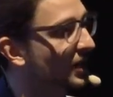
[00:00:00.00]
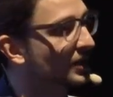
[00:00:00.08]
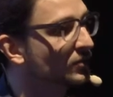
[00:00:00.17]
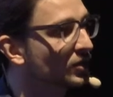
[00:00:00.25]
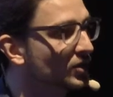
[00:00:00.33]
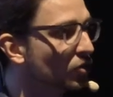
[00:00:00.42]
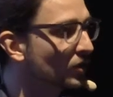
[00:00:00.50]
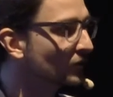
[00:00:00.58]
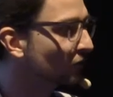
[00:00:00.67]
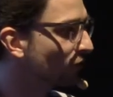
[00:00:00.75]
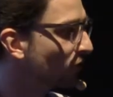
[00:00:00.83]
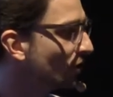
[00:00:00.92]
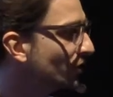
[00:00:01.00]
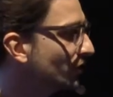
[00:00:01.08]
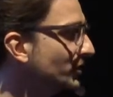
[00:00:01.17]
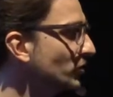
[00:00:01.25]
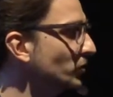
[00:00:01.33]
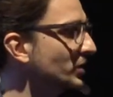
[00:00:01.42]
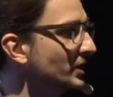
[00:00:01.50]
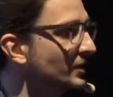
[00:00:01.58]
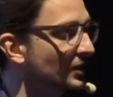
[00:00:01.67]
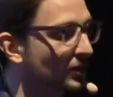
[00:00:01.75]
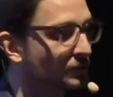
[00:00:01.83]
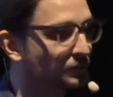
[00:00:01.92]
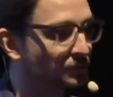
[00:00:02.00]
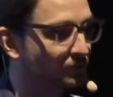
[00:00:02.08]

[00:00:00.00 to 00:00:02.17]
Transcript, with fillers: and go further into detail.